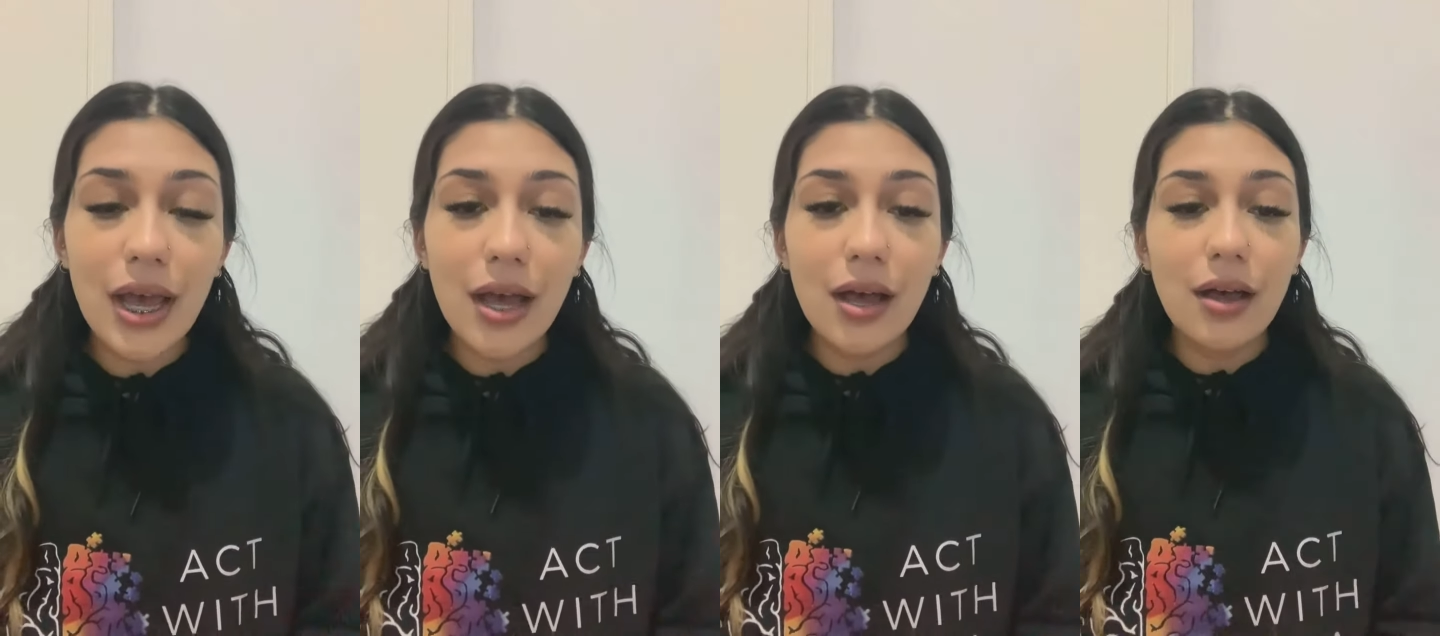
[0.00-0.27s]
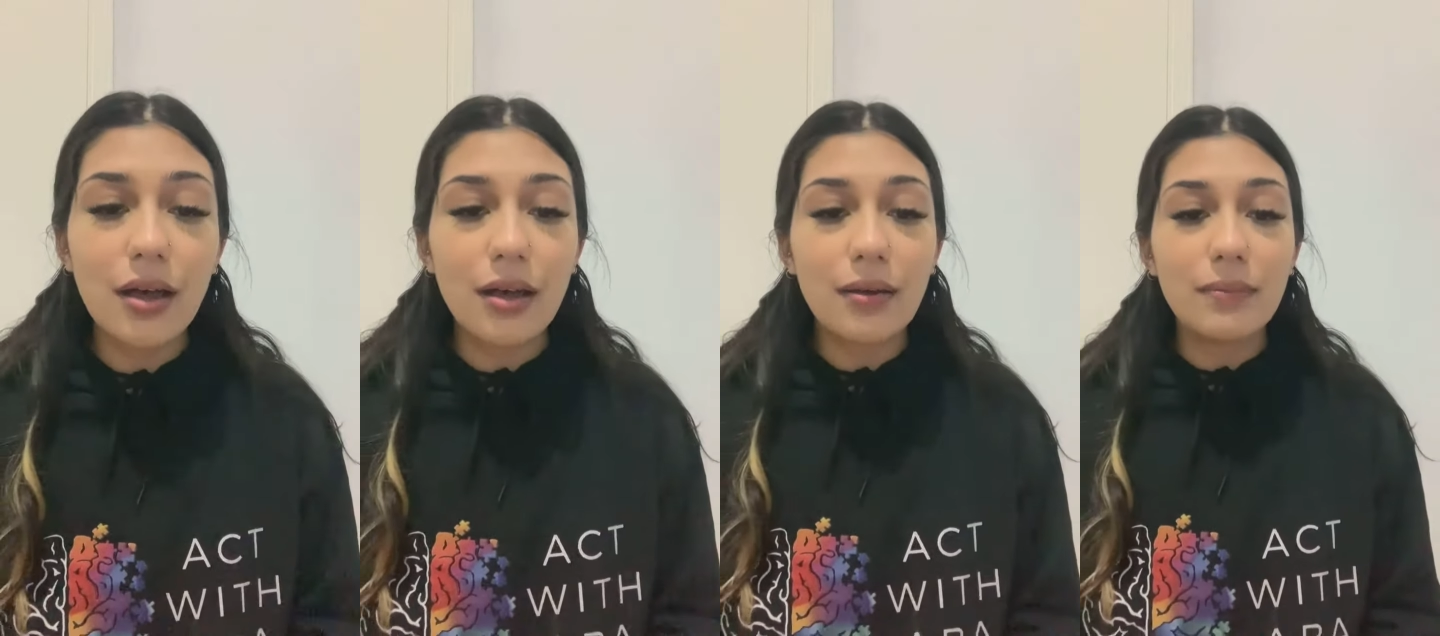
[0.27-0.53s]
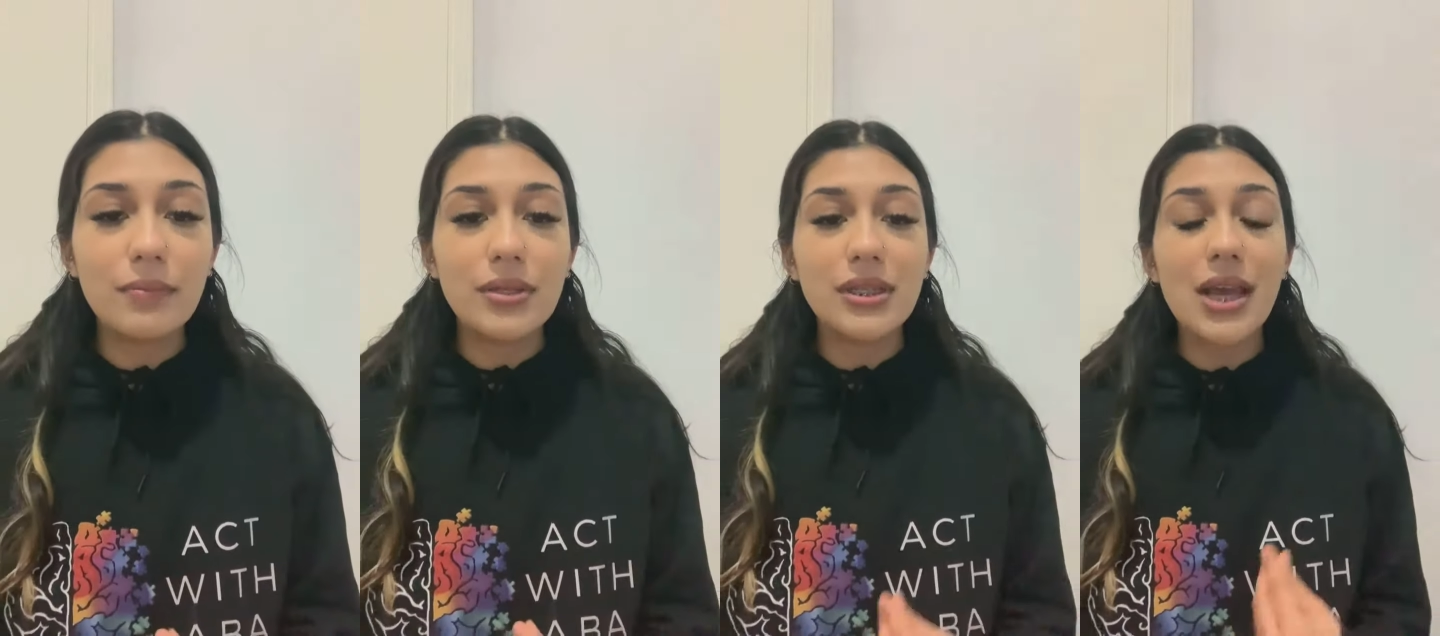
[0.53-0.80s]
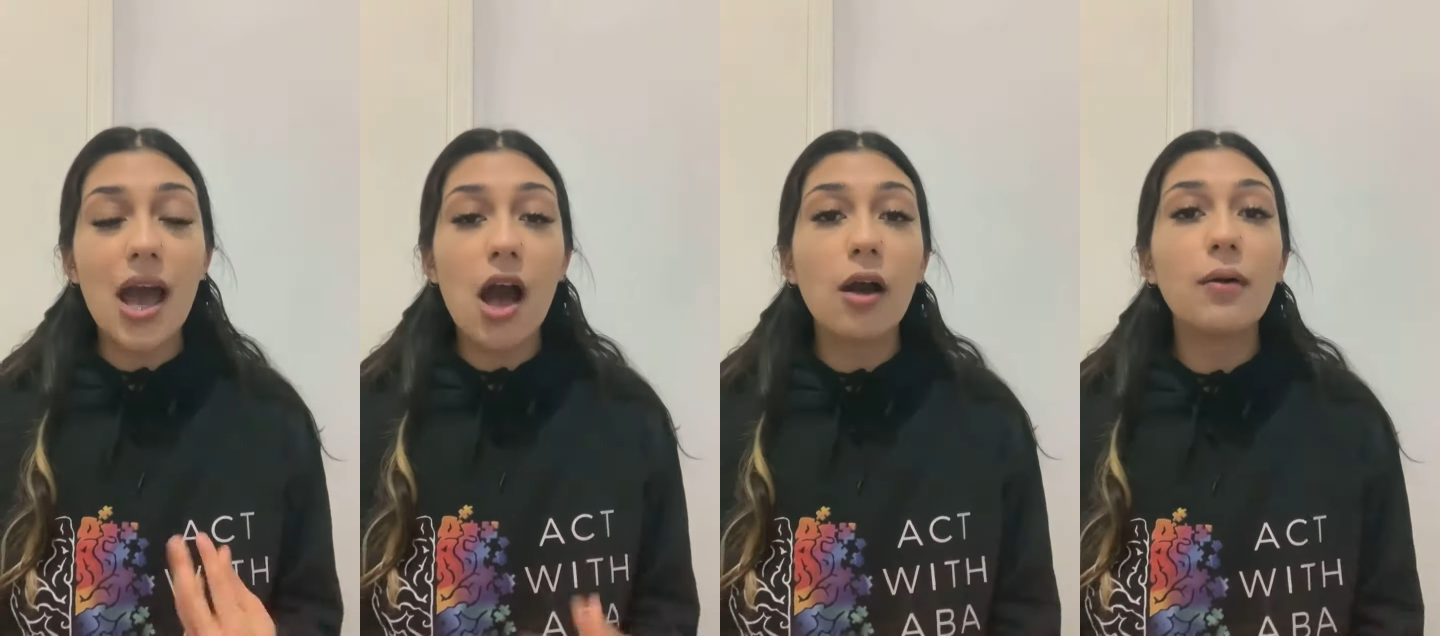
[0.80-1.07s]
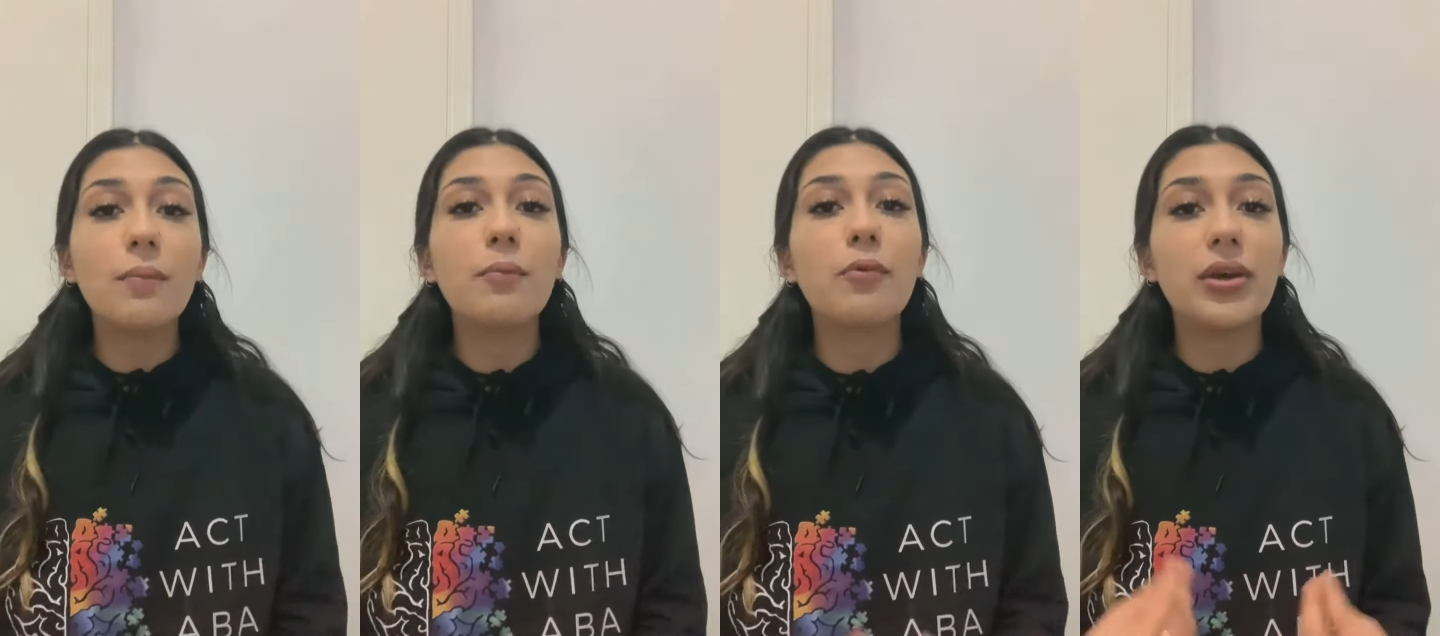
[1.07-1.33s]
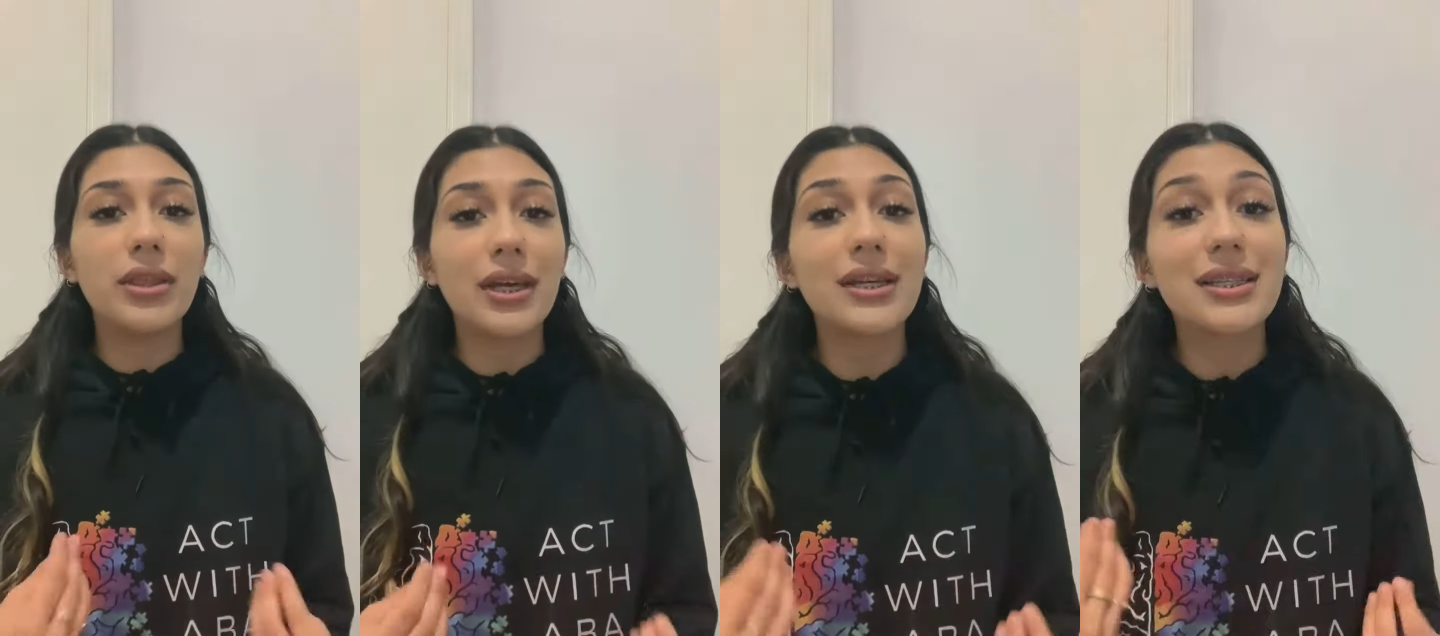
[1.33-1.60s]
to help
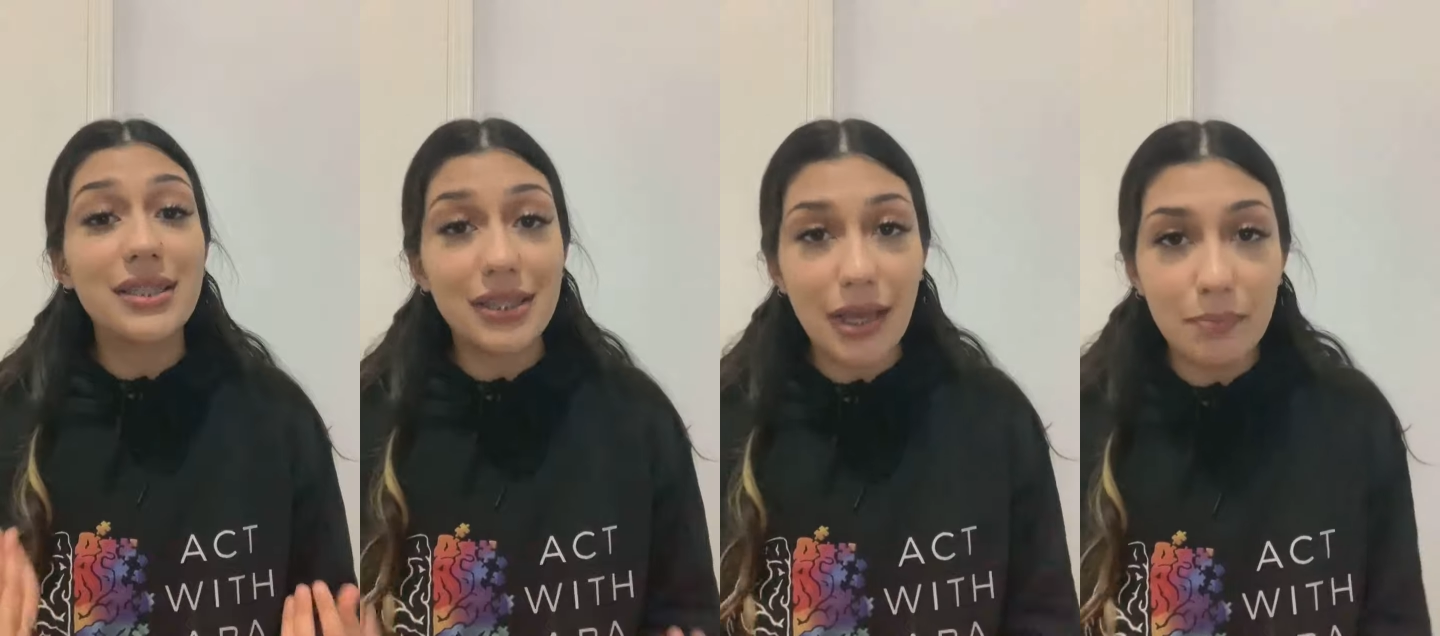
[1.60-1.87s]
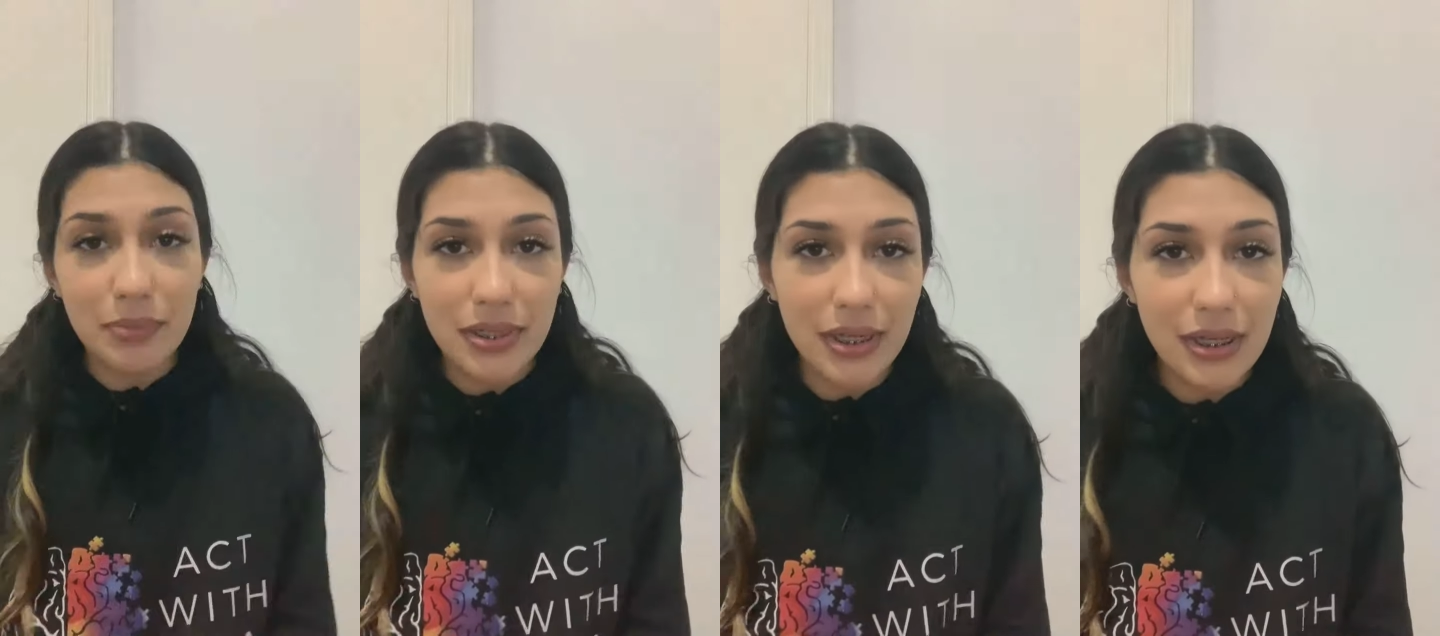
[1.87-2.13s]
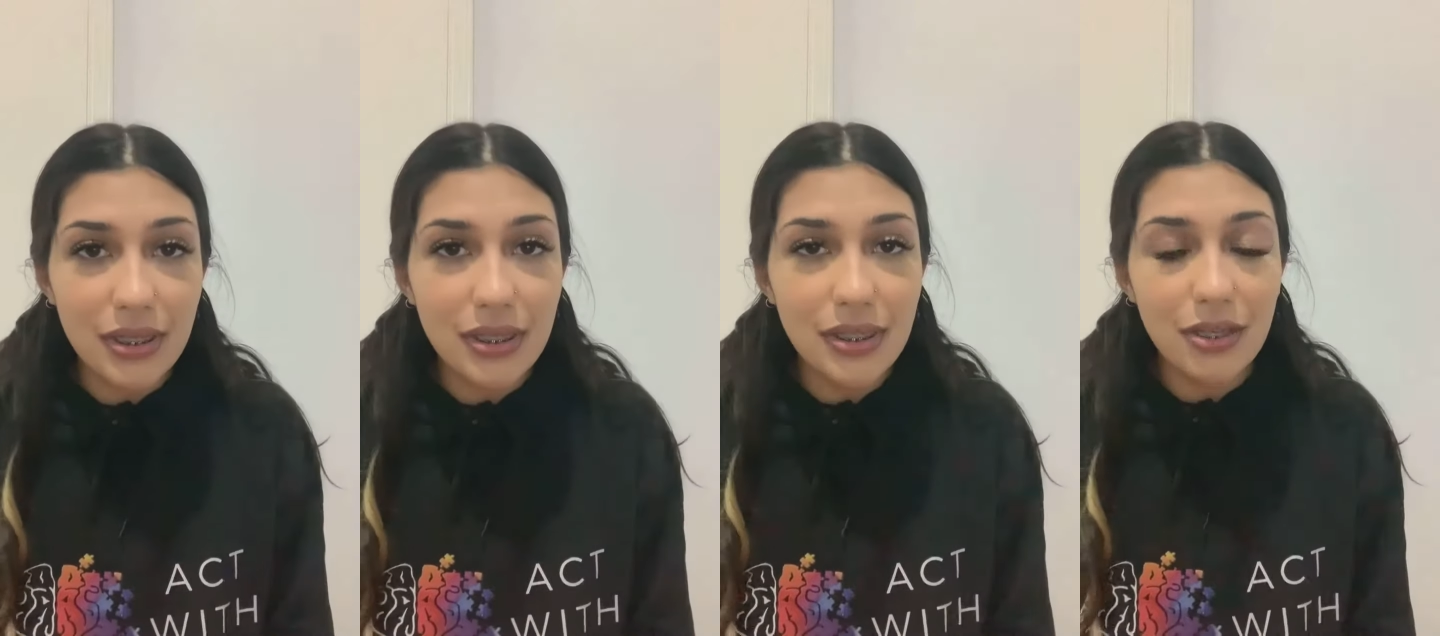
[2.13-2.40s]
with acceptance.